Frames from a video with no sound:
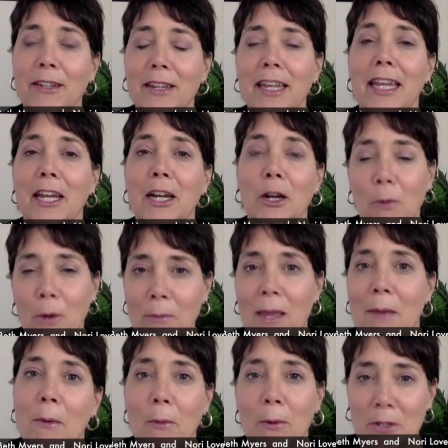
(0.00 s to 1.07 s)
to hear what
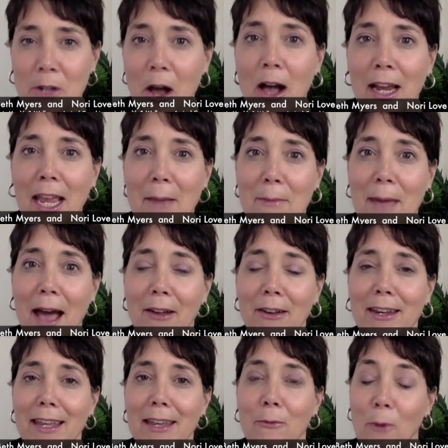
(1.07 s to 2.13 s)
people were talking about
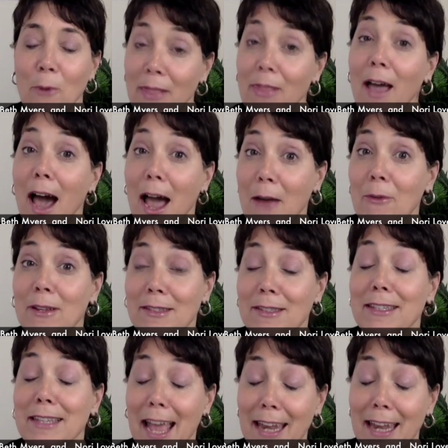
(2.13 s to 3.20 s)
when I was
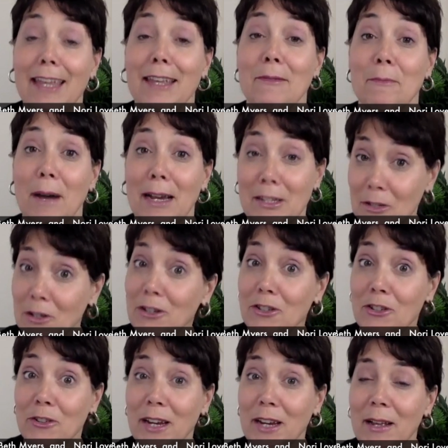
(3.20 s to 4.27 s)
getting my
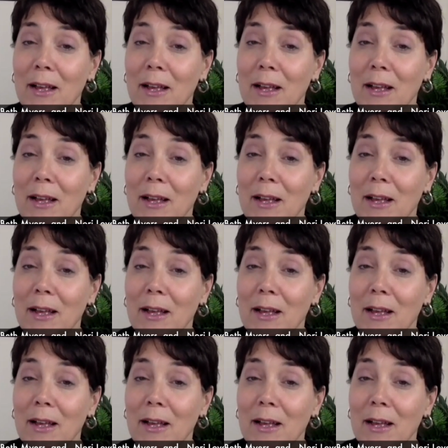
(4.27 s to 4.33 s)
surgery.